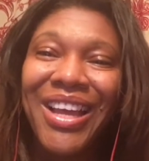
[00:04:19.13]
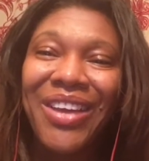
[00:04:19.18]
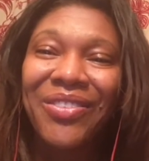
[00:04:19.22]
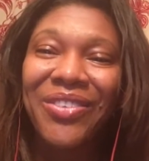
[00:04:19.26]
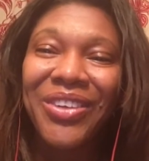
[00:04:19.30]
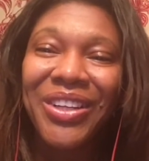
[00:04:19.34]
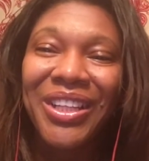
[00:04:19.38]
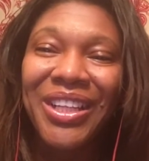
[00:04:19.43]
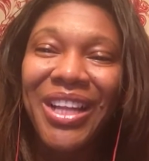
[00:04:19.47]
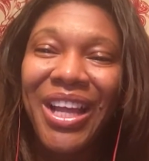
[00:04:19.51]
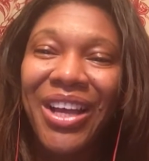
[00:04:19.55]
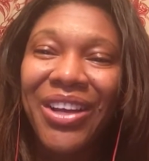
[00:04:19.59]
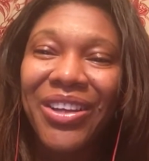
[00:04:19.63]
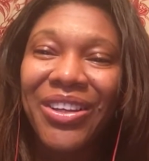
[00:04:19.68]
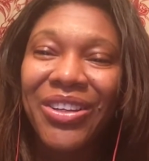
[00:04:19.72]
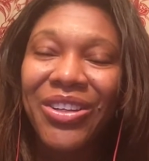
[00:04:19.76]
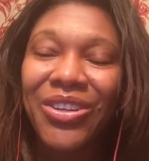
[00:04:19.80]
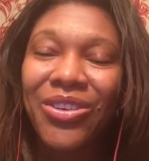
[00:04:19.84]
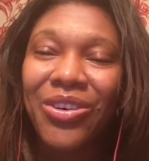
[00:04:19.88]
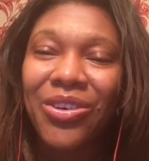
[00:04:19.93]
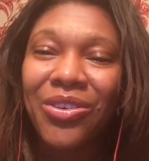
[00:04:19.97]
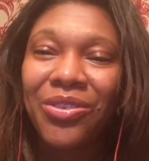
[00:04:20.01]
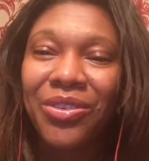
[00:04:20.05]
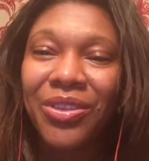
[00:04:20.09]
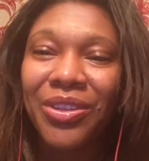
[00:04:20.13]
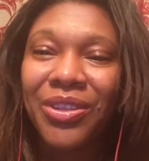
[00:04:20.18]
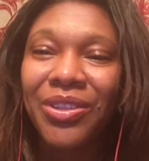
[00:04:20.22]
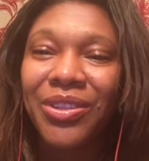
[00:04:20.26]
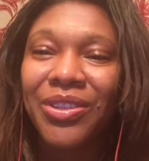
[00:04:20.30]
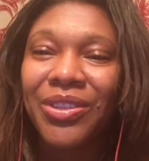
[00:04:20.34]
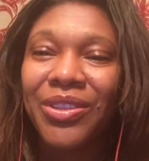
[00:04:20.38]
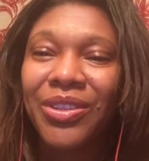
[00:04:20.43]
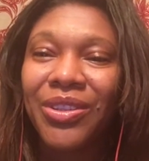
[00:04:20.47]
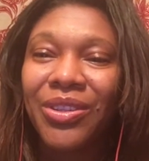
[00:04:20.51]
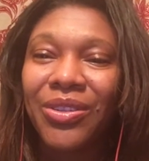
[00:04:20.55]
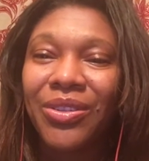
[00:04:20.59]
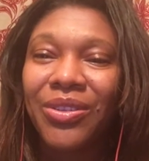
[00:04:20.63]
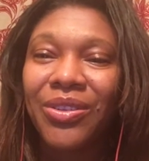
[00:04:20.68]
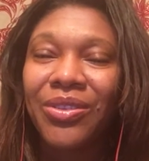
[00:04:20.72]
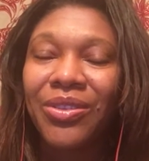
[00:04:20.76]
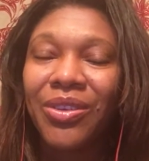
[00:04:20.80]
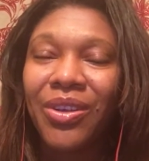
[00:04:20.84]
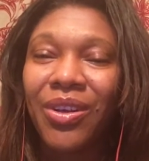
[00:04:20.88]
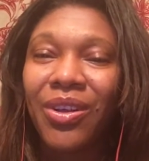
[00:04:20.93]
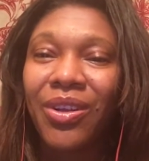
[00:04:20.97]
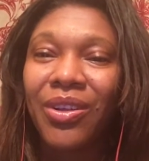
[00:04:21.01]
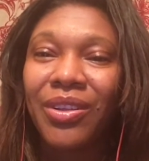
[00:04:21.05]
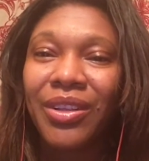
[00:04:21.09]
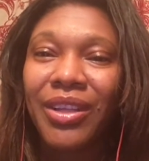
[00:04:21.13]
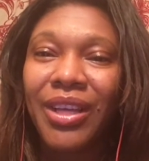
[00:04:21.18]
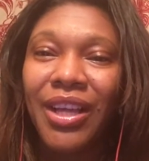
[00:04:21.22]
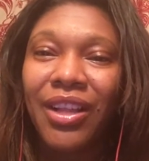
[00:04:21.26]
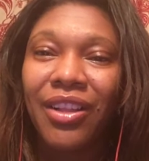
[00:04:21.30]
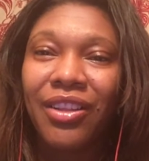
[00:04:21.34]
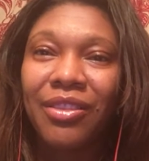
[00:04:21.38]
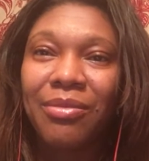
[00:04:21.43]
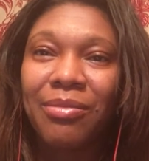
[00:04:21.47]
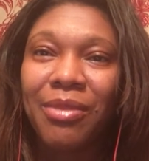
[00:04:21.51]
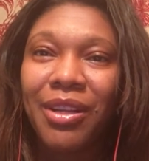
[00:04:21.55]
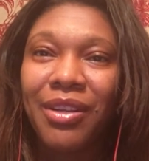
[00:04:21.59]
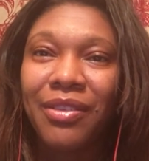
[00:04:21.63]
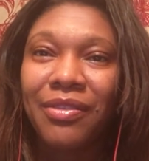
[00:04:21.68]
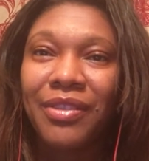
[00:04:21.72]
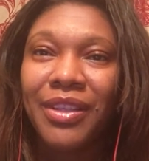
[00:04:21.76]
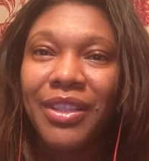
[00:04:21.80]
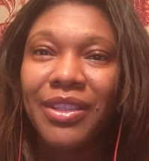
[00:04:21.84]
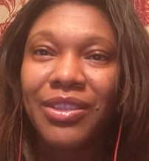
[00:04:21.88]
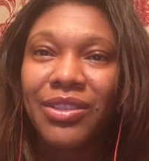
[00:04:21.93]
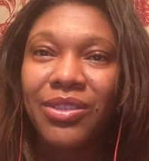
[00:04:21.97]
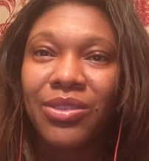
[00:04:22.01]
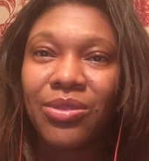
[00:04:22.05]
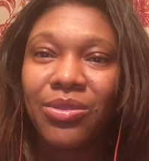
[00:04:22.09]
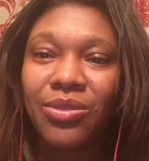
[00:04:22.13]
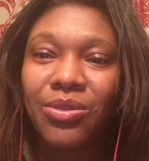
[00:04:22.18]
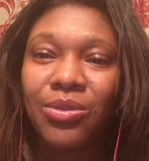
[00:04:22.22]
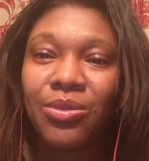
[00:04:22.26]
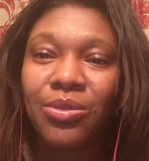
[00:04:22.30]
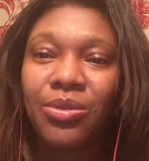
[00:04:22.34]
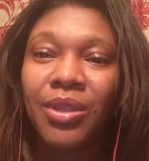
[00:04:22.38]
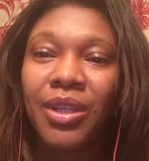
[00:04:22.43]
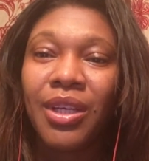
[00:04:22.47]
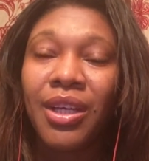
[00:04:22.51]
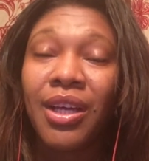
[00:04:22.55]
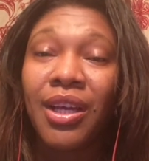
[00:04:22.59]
really not going to go over the all the health benefits to